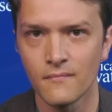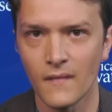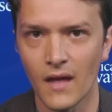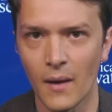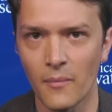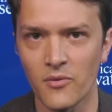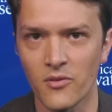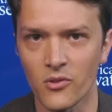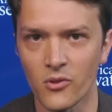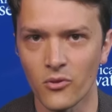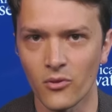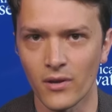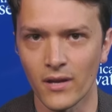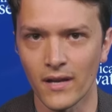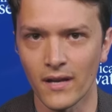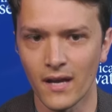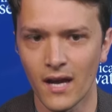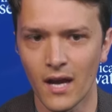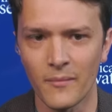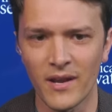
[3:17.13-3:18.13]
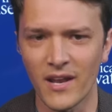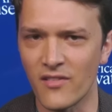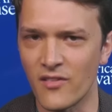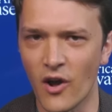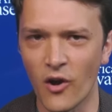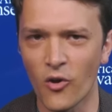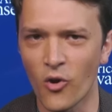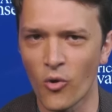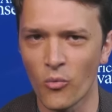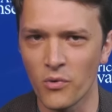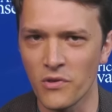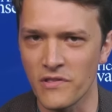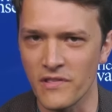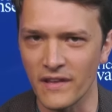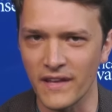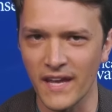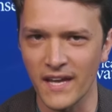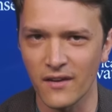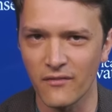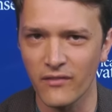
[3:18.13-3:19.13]
Absolutely. I mean, his uncle was
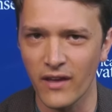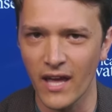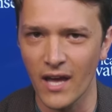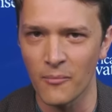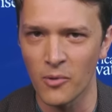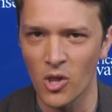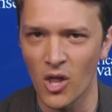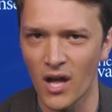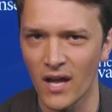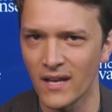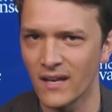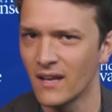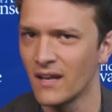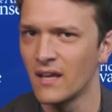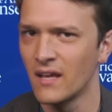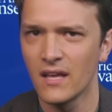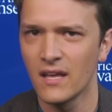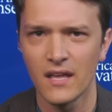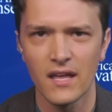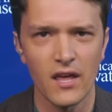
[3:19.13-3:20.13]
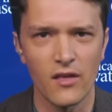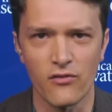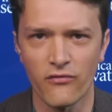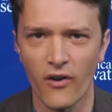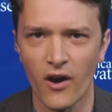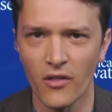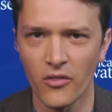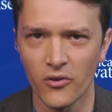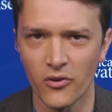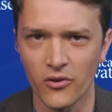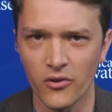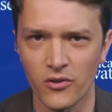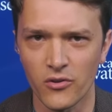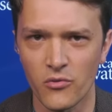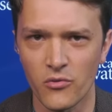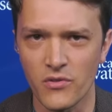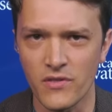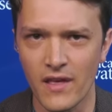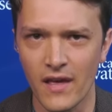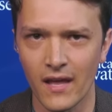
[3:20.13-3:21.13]
the King of Camelot. His father,
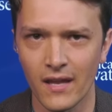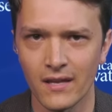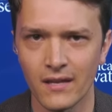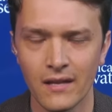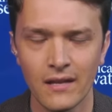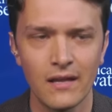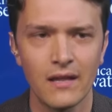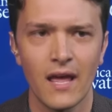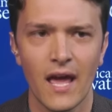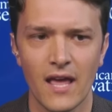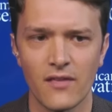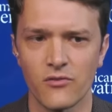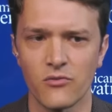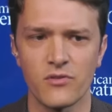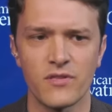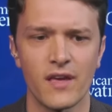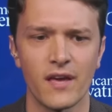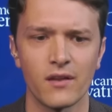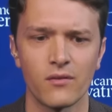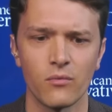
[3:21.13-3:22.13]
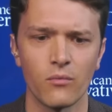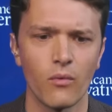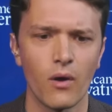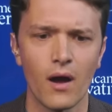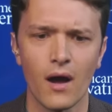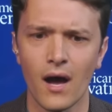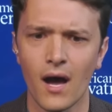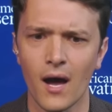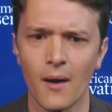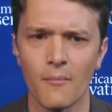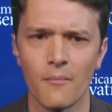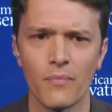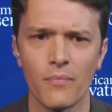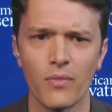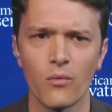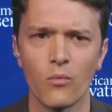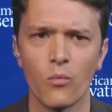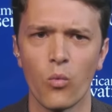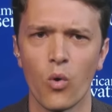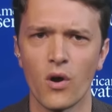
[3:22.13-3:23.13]
you said, as you said, um,
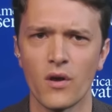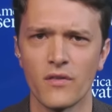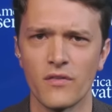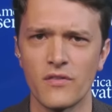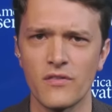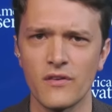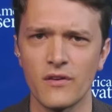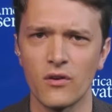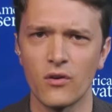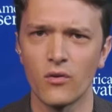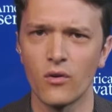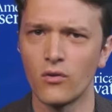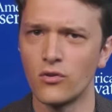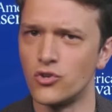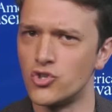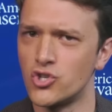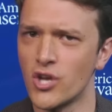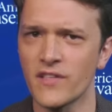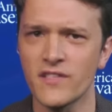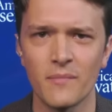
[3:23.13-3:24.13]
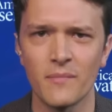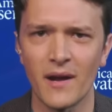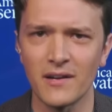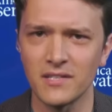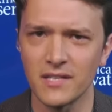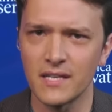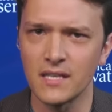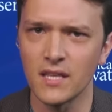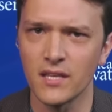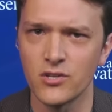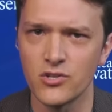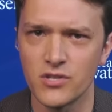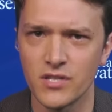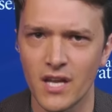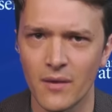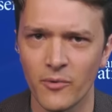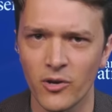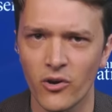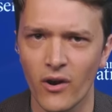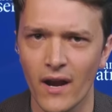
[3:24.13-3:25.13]
was just about to clinch the
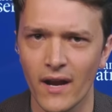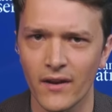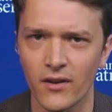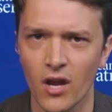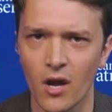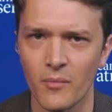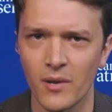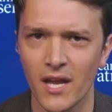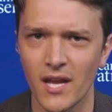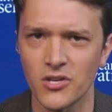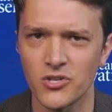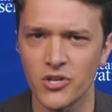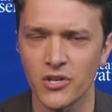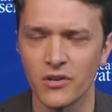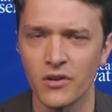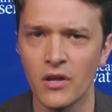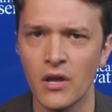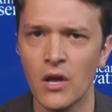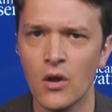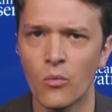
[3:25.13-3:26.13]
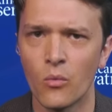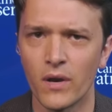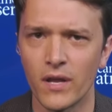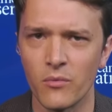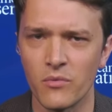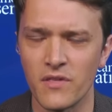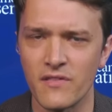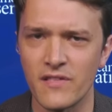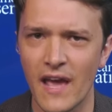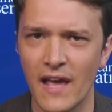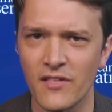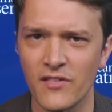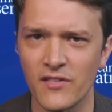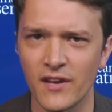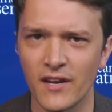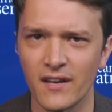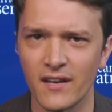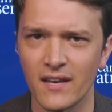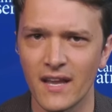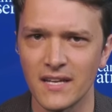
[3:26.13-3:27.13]
Democratic nomination when he was
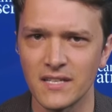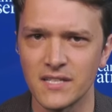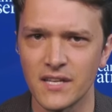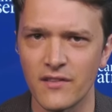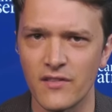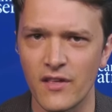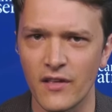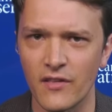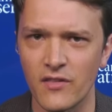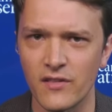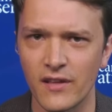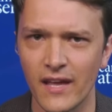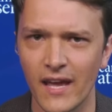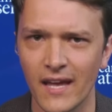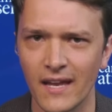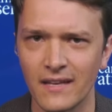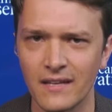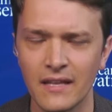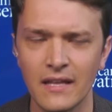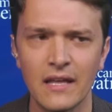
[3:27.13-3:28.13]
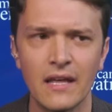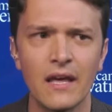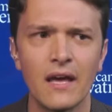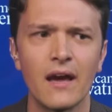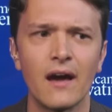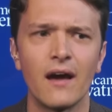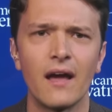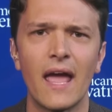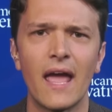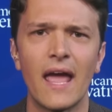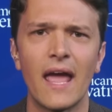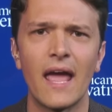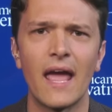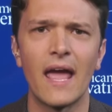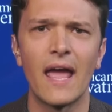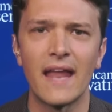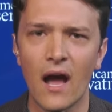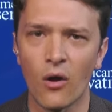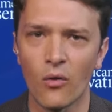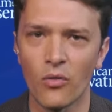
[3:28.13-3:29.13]
assassinated in nineteen sixty-eight. And
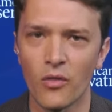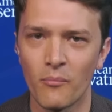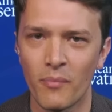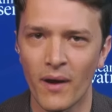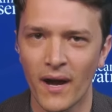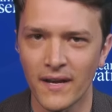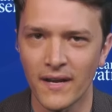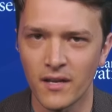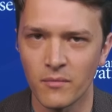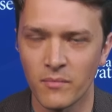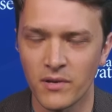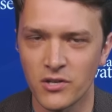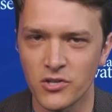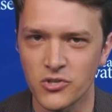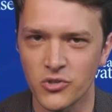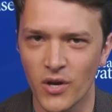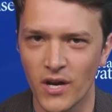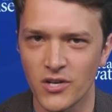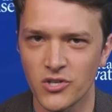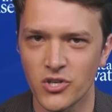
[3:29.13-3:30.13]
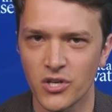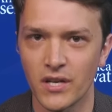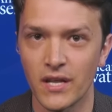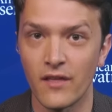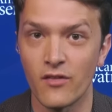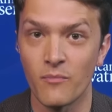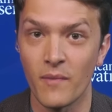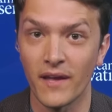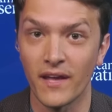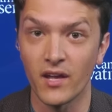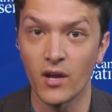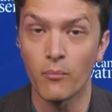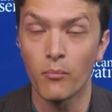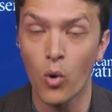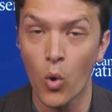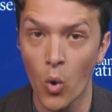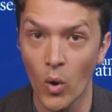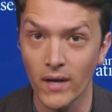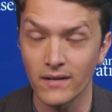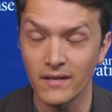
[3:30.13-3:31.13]
now the Biden administration is making a
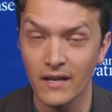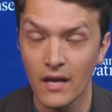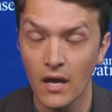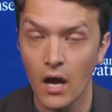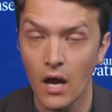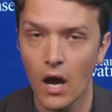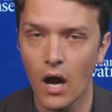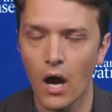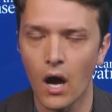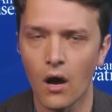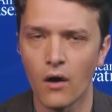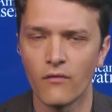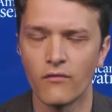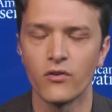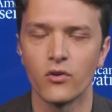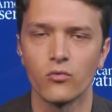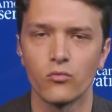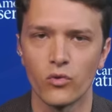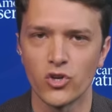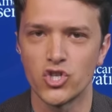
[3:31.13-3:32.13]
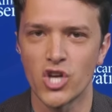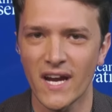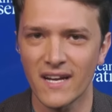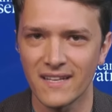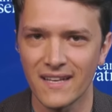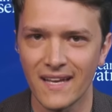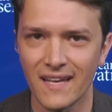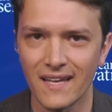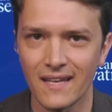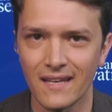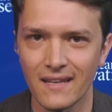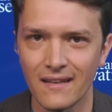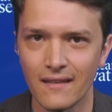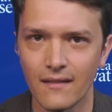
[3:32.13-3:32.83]
point of rejecting